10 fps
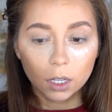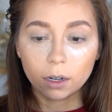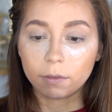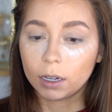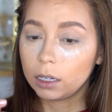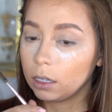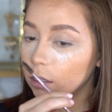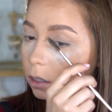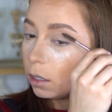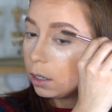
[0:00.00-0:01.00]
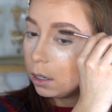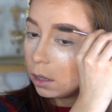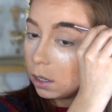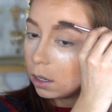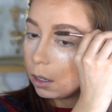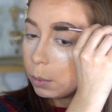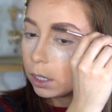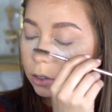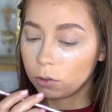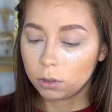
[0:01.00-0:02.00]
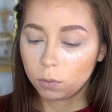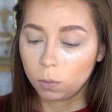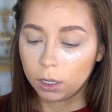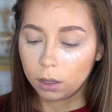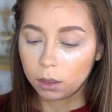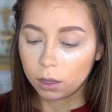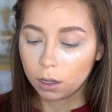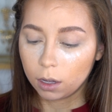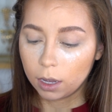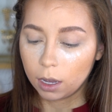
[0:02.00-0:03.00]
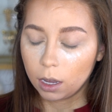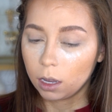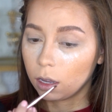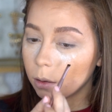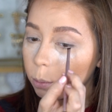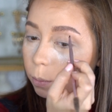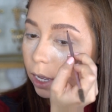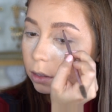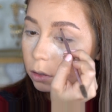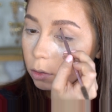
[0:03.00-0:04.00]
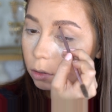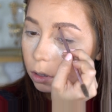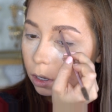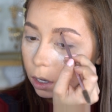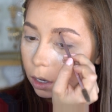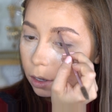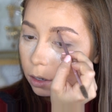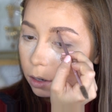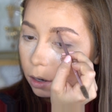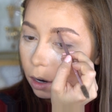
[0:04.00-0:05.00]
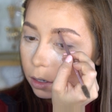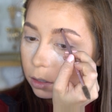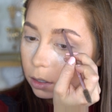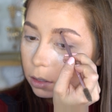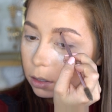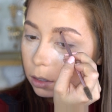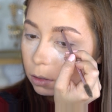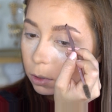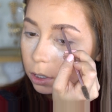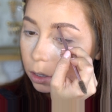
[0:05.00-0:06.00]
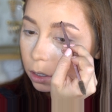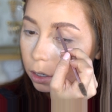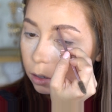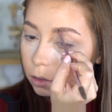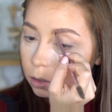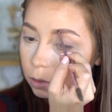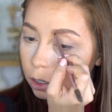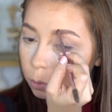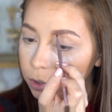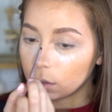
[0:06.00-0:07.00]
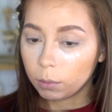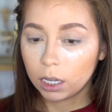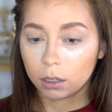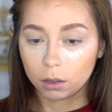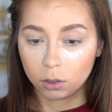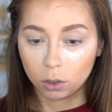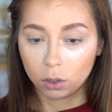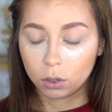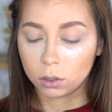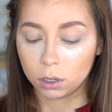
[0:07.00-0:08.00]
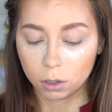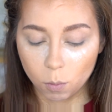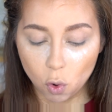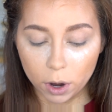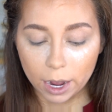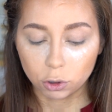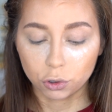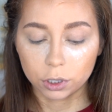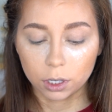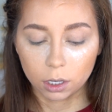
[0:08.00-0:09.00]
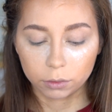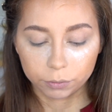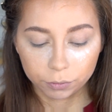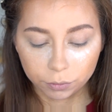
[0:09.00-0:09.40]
And if I need to clean anything up, I do it with a pencil, not concealer, which I think also helps it make it look, you know, more natural looking.